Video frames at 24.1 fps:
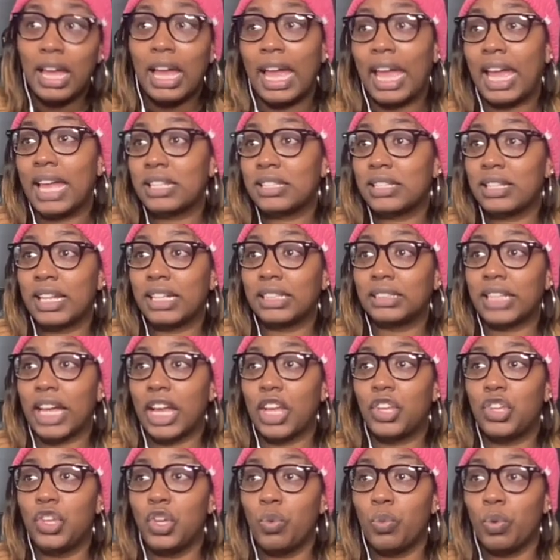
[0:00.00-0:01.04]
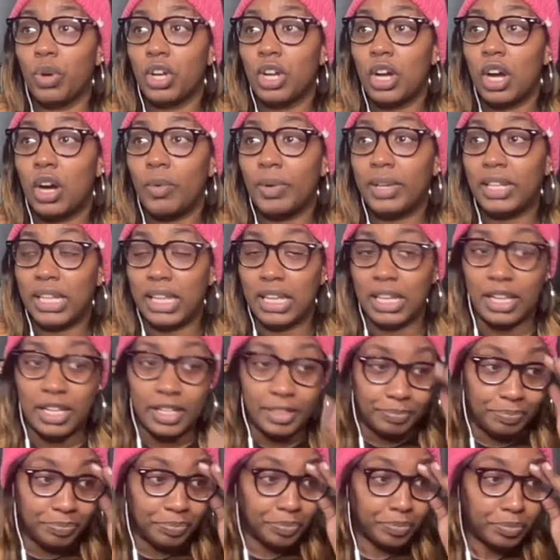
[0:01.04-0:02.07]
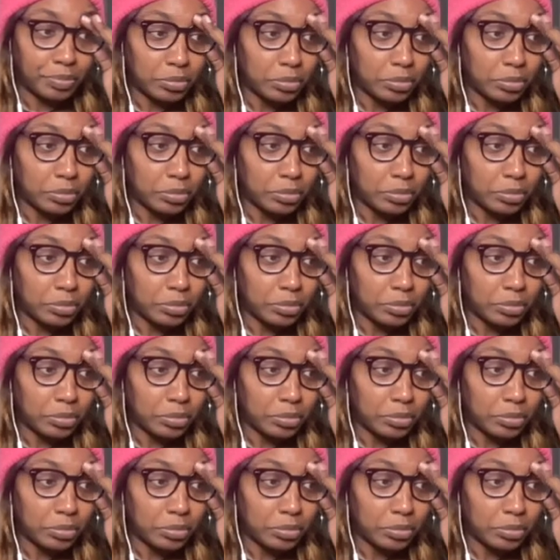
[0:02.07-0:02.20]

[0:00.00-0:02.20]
It's not like you were going in